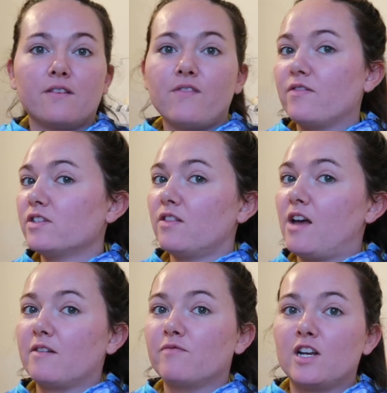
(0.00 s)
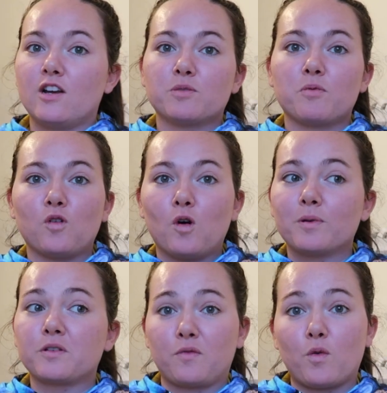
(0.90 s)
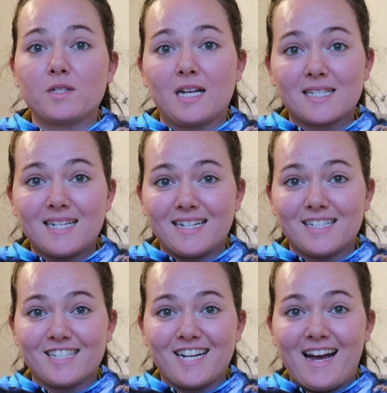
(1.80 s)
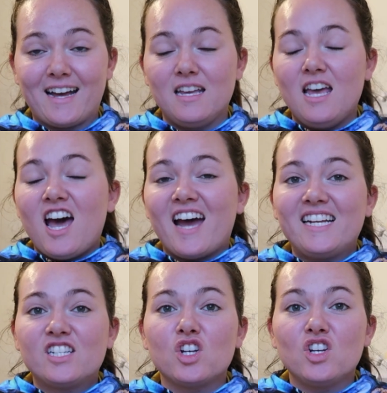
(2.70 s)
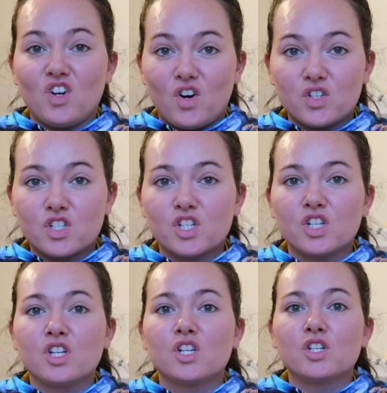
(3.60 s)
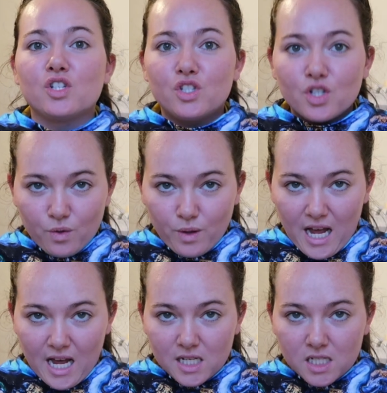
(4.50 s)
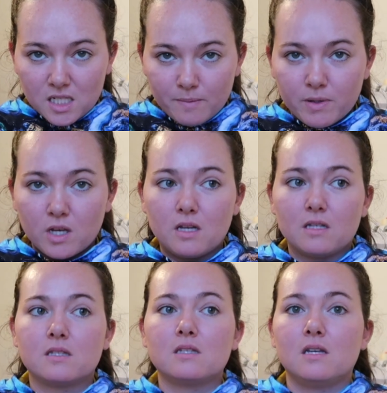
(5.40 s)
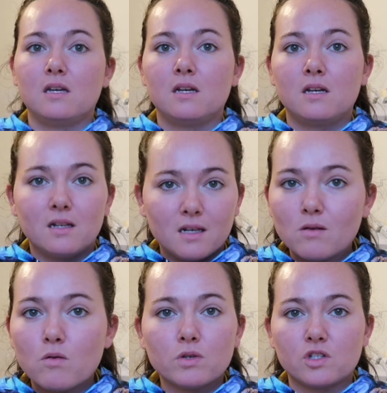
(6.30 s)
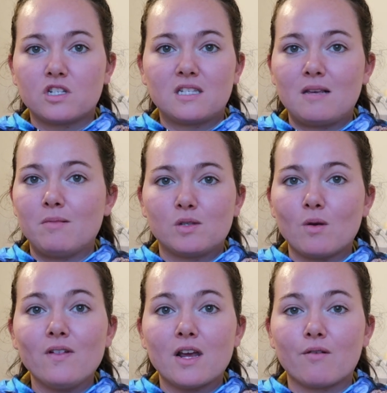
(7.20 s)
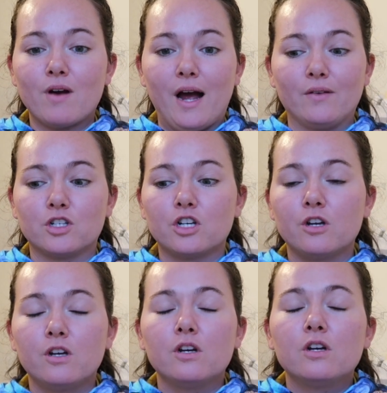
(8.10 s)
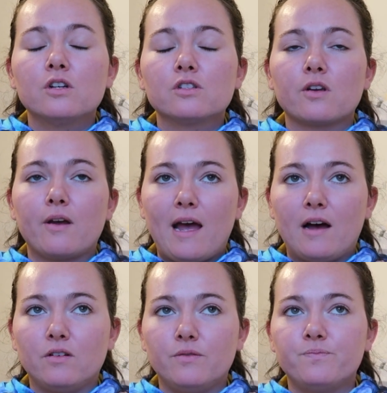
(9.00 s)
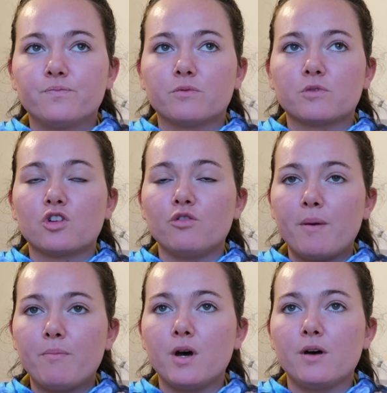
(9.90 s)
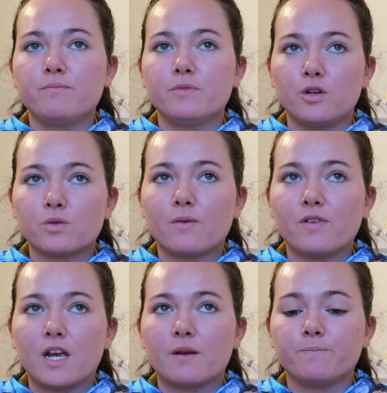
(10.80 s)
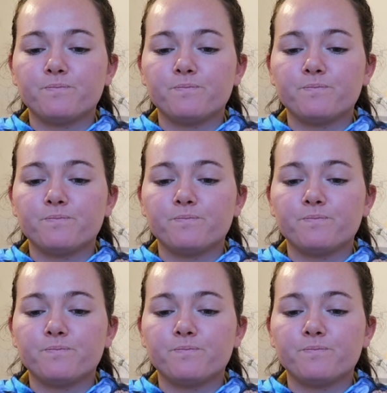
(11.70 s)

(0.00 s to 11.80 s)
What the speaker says: I've never done that in videos before because I've always had a static chair. I need to not do that because no one wants to see me swiveling around. So Elle, it's gonna remember, no swiveling.